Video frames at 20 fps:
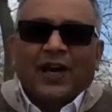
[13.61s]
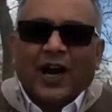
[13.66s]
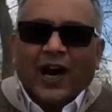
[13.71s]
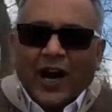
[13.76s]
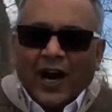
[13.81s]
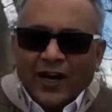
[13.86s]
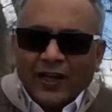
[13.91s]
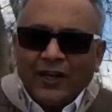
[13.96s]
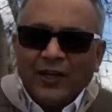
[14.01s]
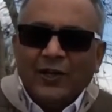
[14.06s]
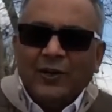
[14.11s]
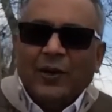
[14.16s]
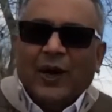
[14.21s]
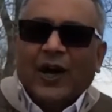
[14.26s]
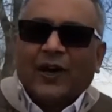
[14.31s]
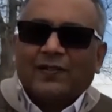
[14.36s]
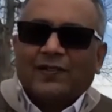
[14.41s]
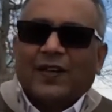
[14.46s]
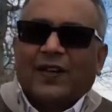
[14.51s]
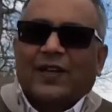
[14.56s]
add new
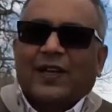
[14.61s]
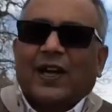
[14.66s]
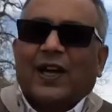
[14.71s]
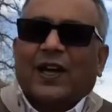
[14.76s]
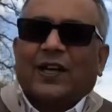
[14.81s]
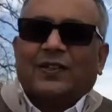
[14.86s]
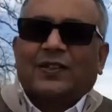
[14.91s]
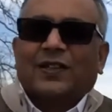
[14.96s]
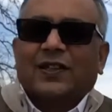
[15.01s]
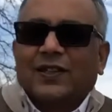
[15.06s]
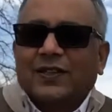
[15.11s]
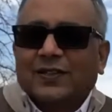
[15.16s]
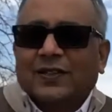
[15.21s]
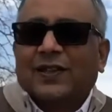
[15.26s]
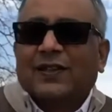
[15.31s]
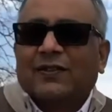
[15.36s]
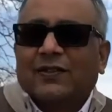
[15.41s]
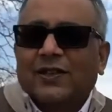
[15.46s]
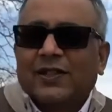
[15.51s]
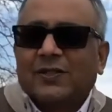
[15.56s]
asset classes
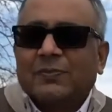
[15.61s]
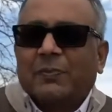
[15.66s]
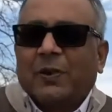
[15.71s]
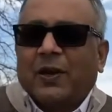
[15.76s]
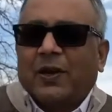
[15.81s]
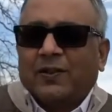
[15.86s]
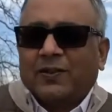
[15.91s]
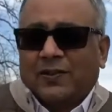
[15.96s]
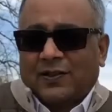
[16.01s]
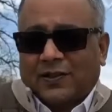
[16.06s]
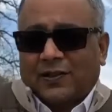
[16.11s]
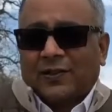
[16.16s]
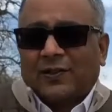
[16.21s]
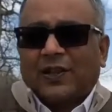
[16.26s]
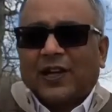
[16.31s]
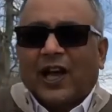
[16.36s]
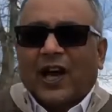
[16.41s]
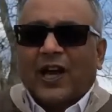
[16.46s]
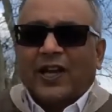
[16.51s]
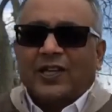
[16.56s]
in response to
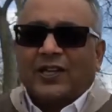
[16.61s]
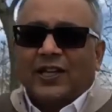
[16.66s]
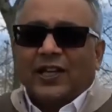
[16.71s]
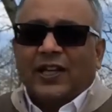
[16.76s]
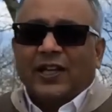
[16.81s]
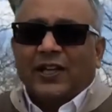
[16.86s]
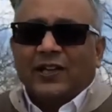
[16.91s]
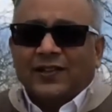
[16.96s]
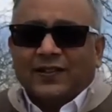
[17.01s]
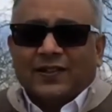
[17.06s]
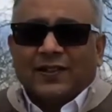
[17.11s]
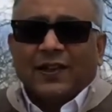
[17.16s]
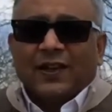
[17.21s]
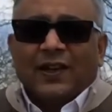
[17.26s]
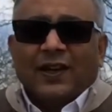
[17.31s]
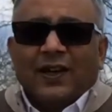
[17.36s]
client needs.